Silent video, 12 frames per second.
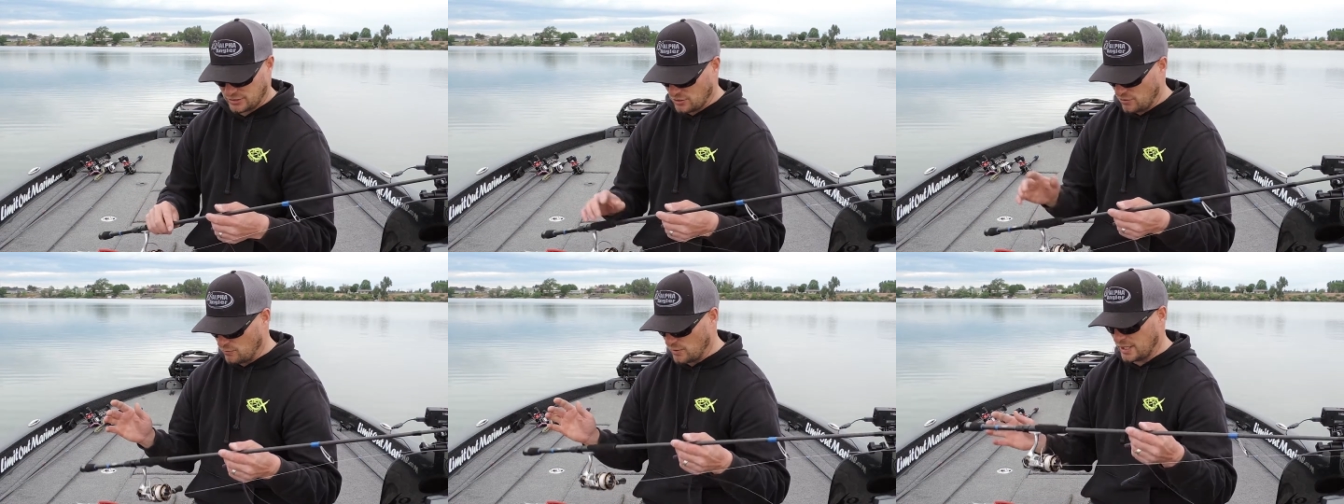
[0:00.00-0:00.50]

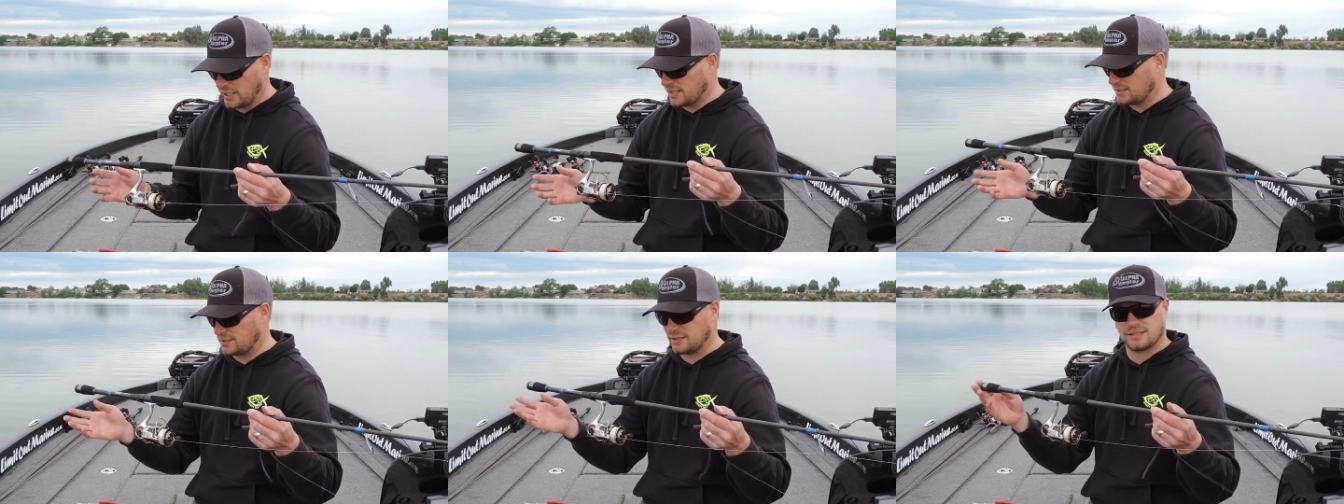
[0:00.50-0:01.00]
So what it
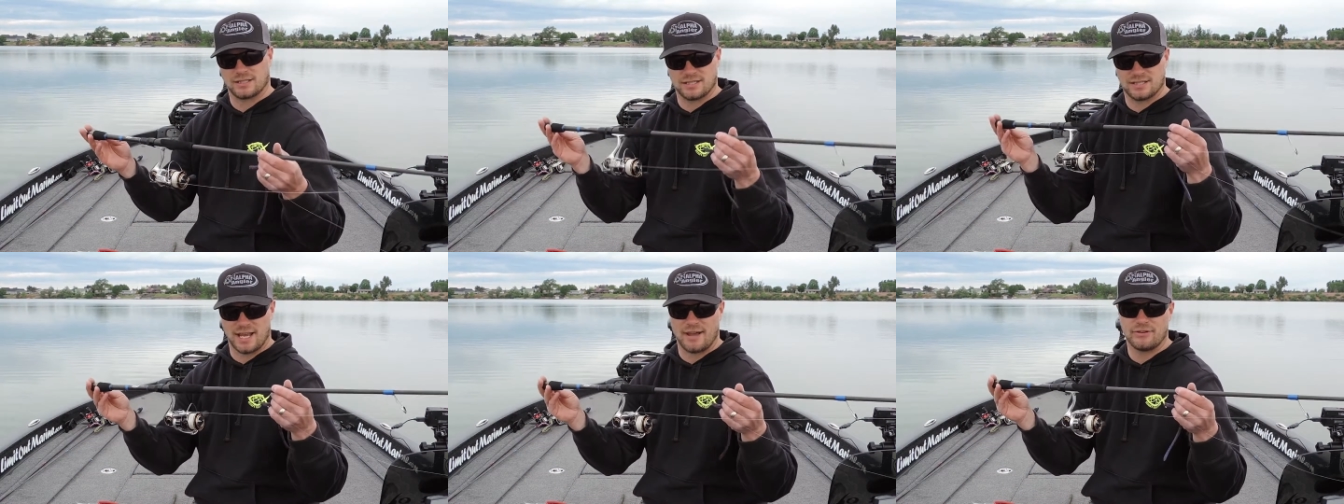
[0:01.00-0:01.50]
is it's a
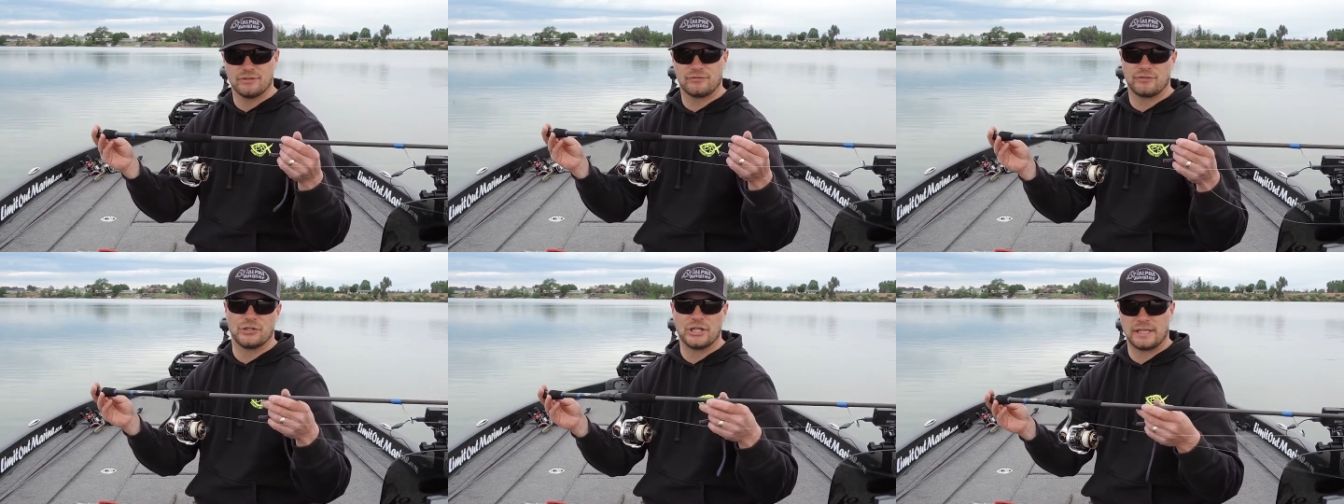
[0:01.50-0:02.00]

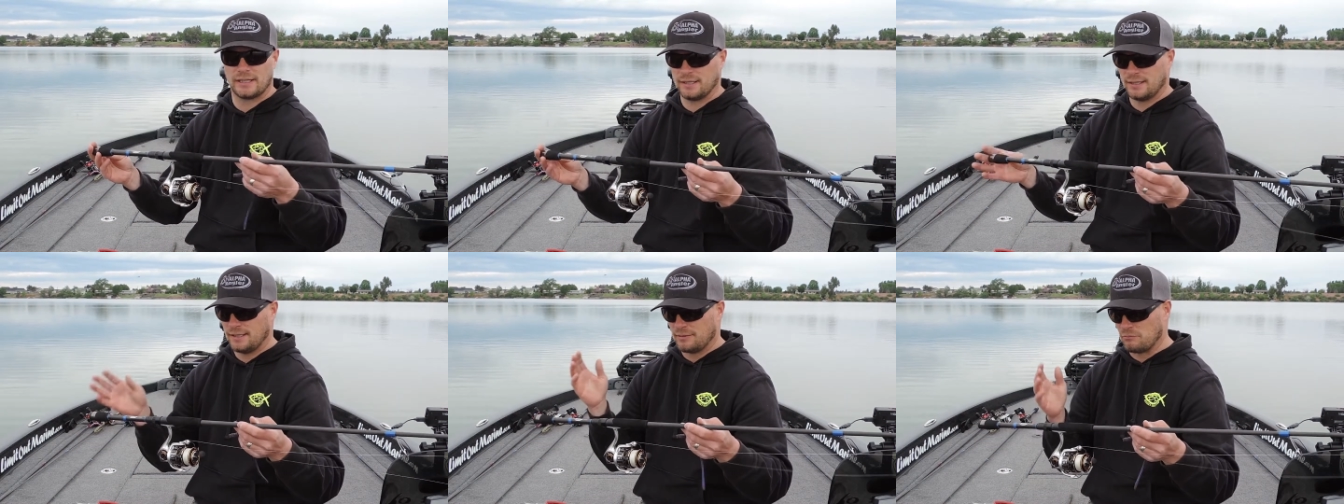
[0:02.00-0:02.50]
7-foot
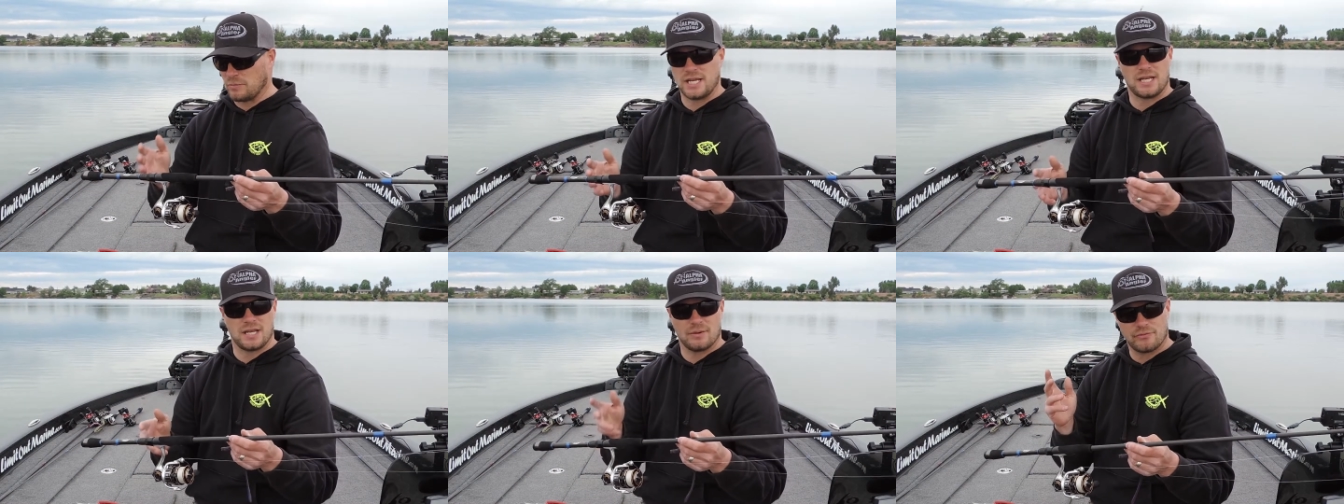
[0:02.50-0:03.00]

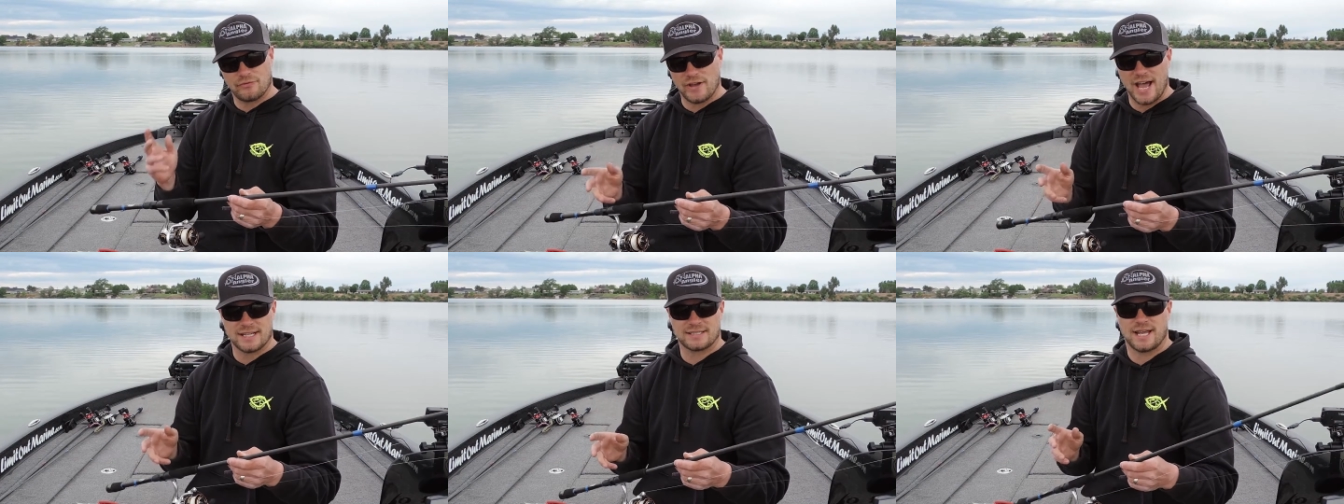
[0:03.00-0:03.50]
medium
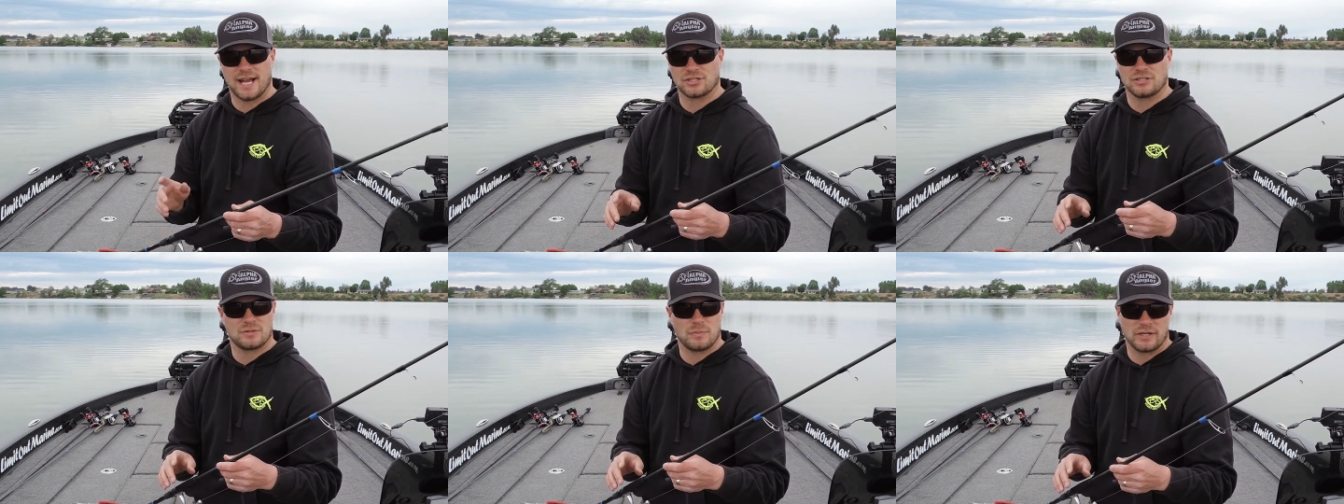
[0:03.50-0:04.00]
fast
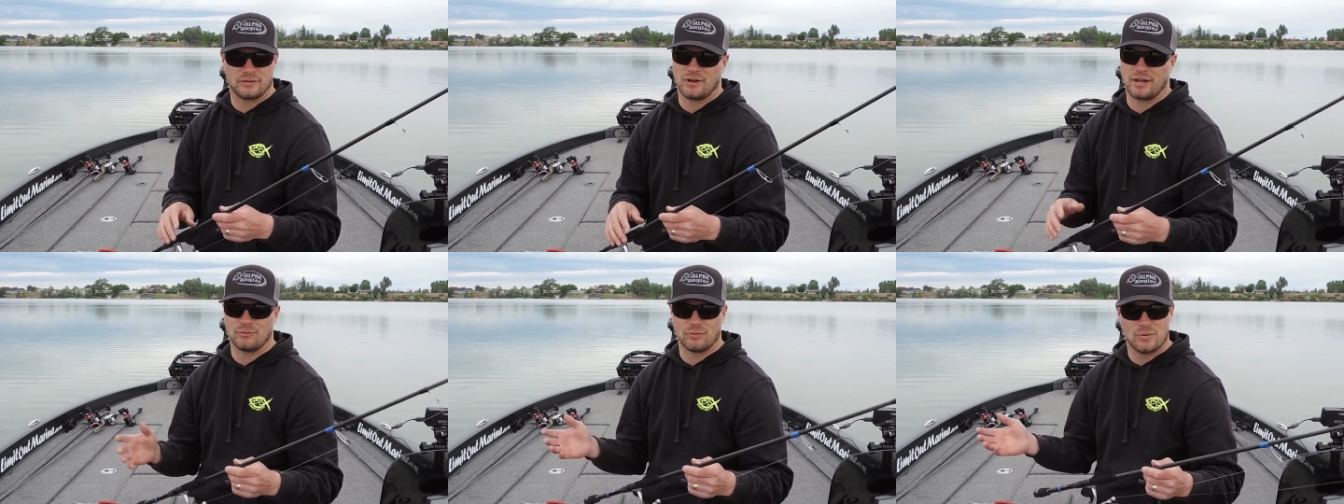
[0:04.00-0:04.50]
action spinning
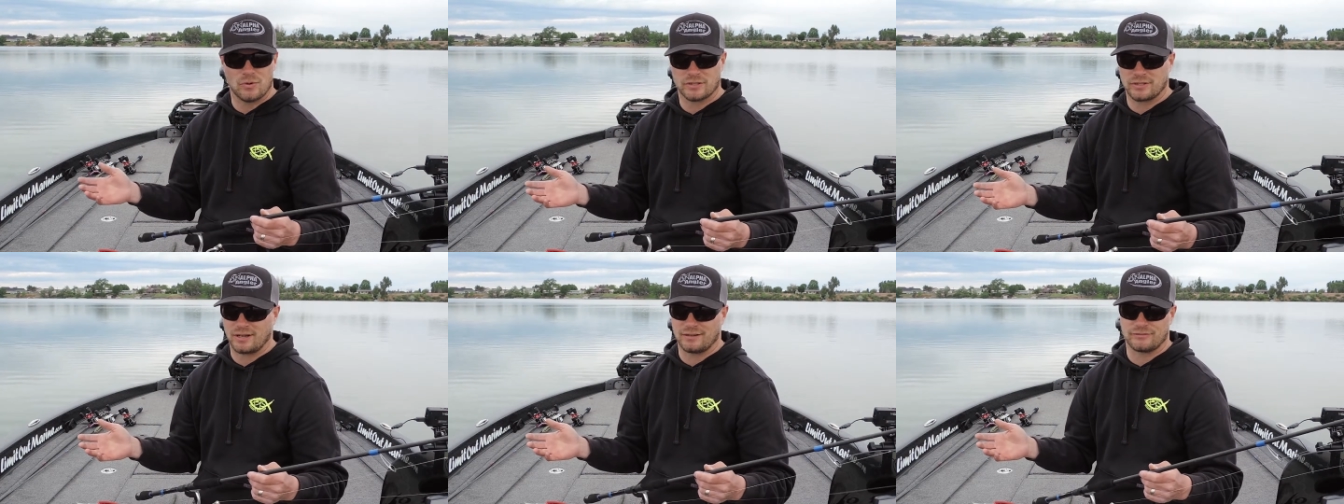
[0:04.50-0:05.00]
rod, and we
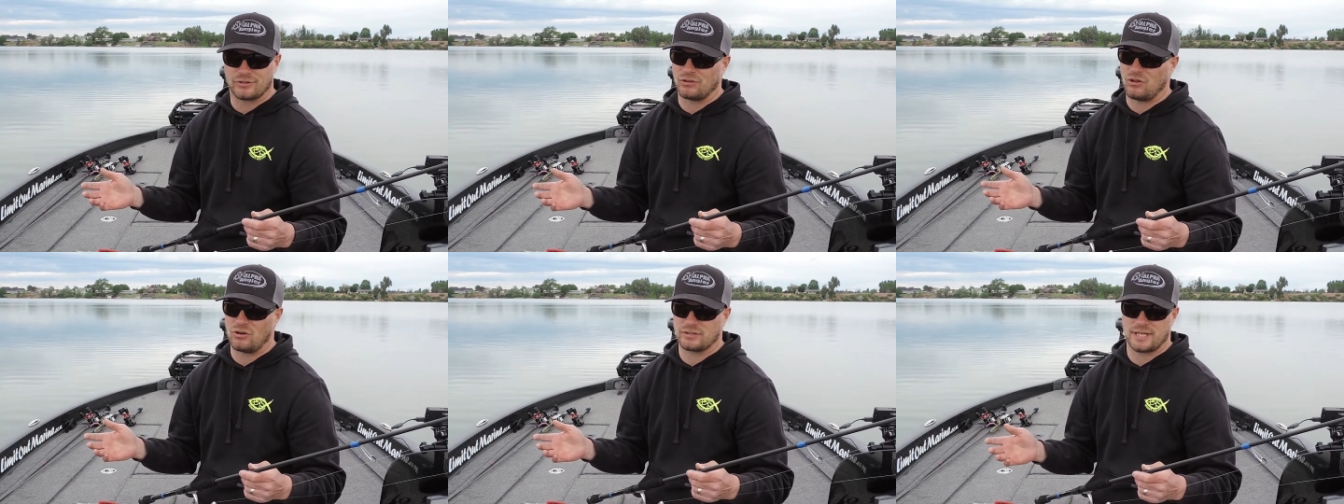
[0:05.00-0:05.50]
worked on it for a
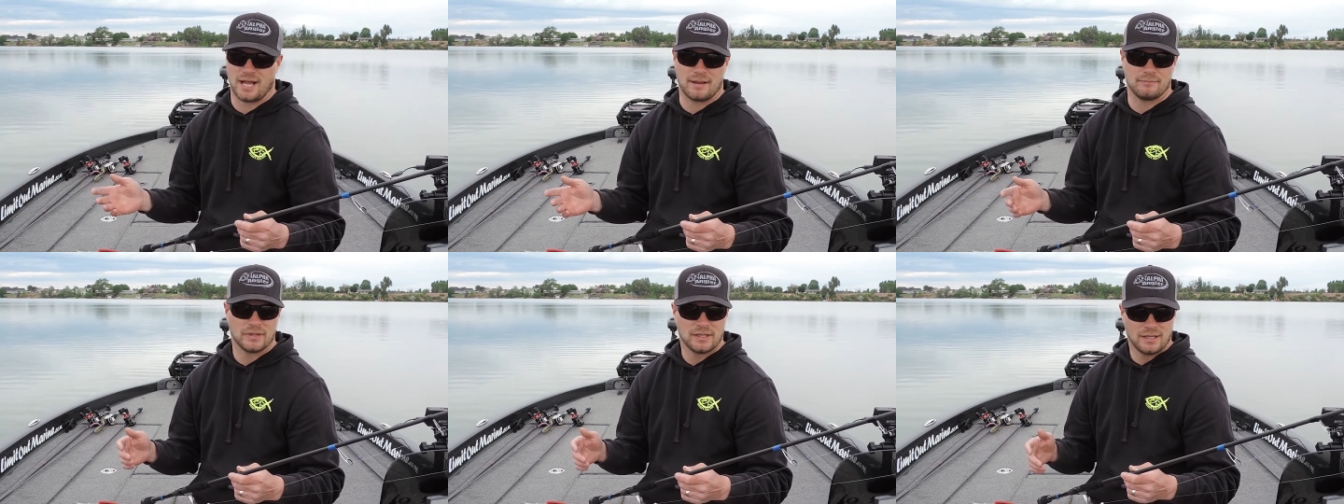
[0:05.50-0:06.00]
long
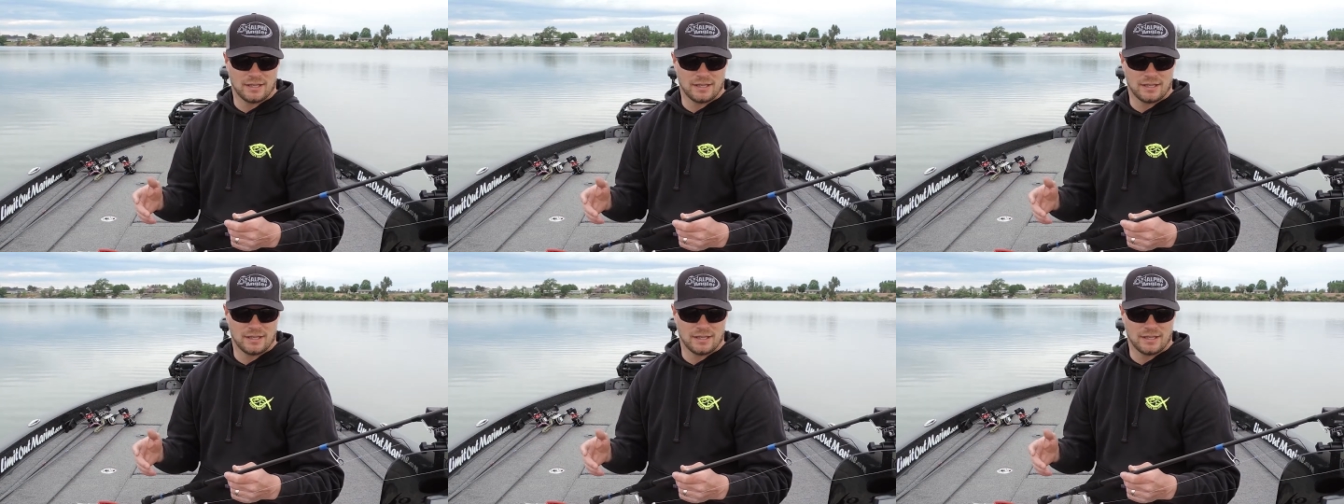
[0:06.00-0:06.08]
time.